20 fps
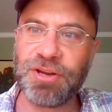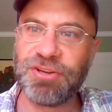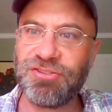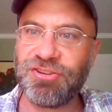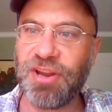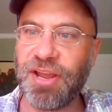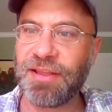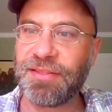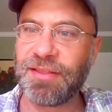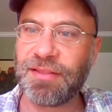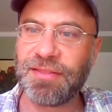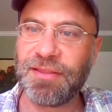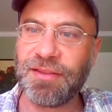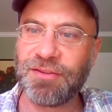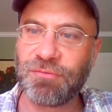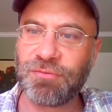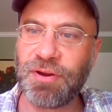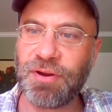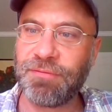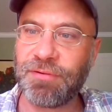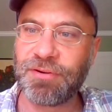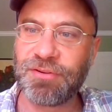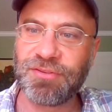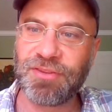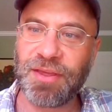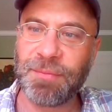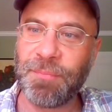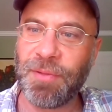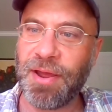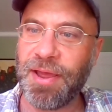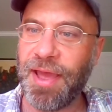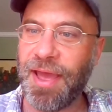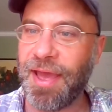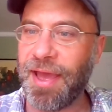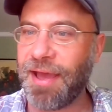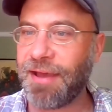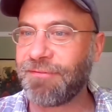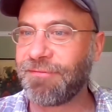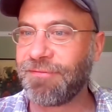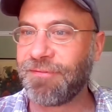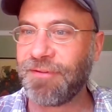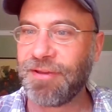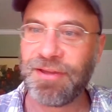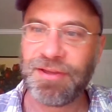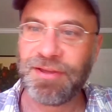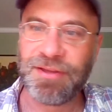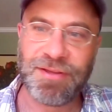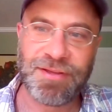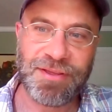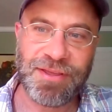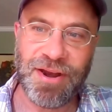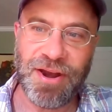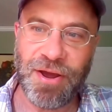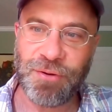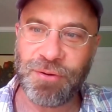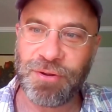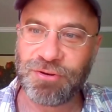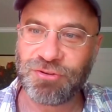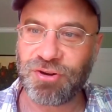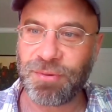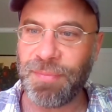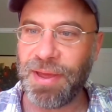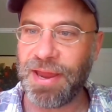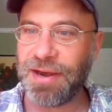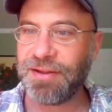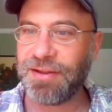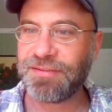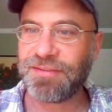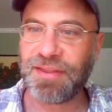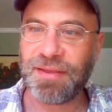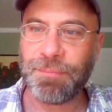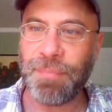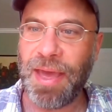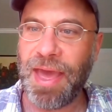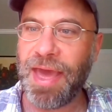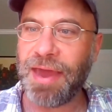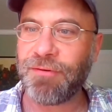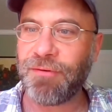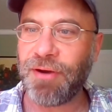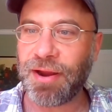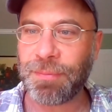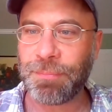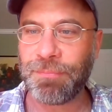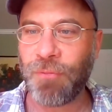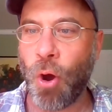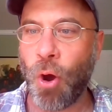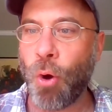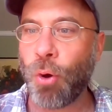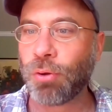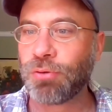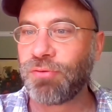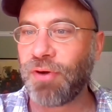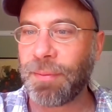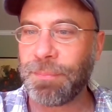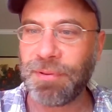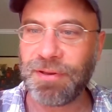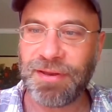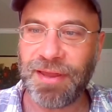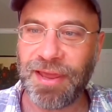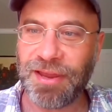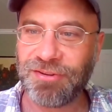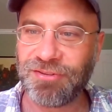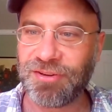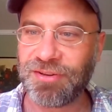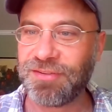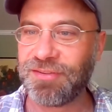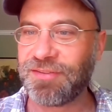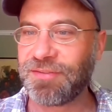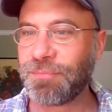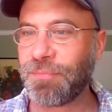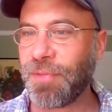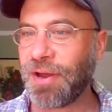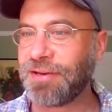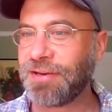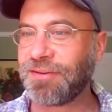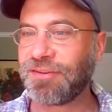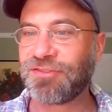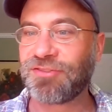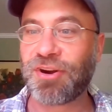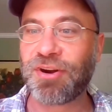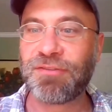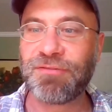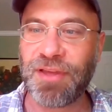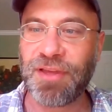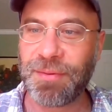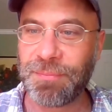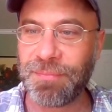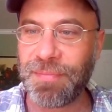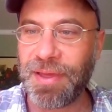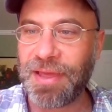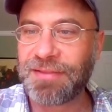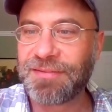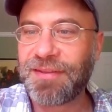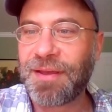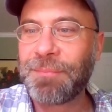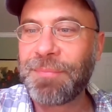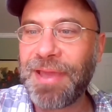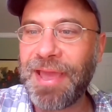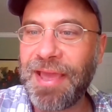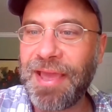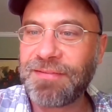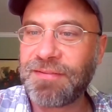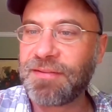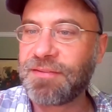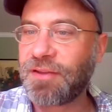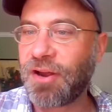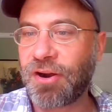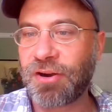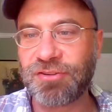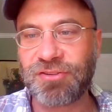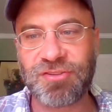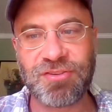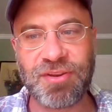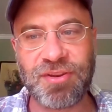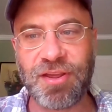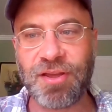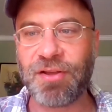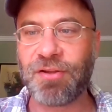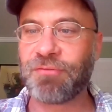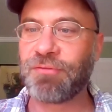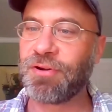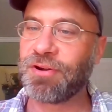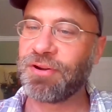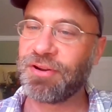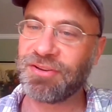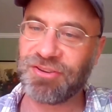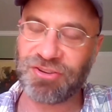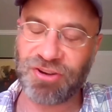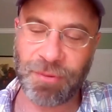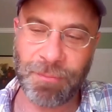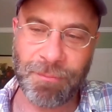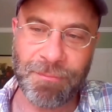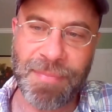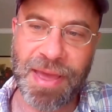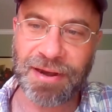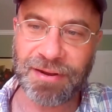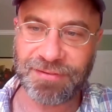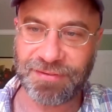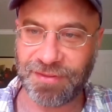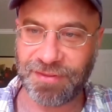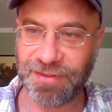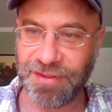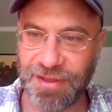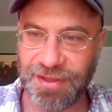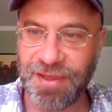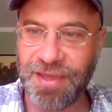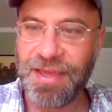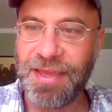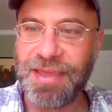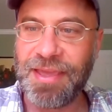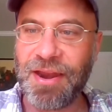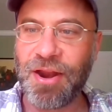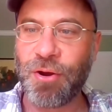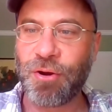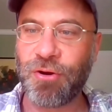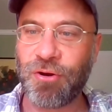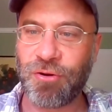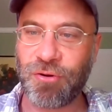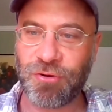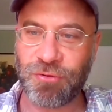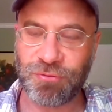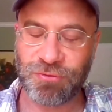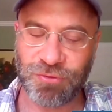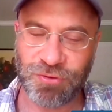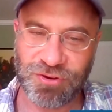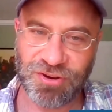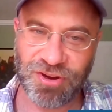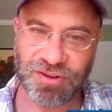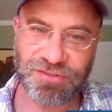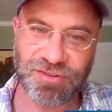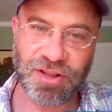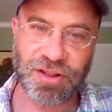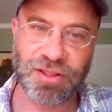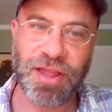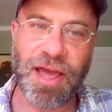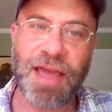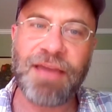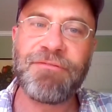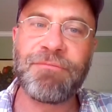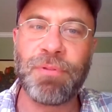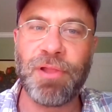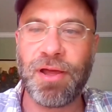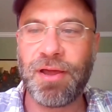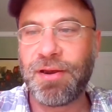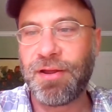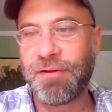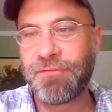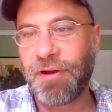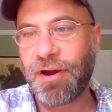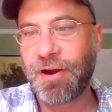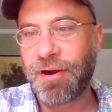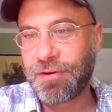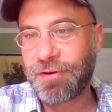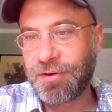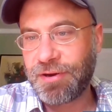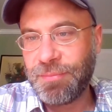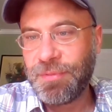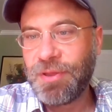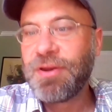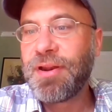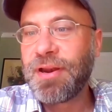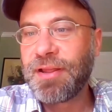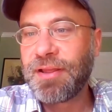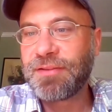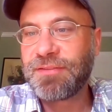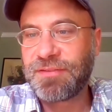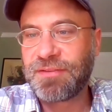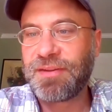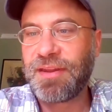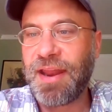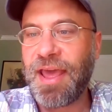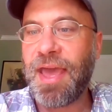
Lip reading: appreciate that these rivers that might have, tremendously bad old reputations, might deserve them in some cases, are still tremendously, just the lifeblood of our communities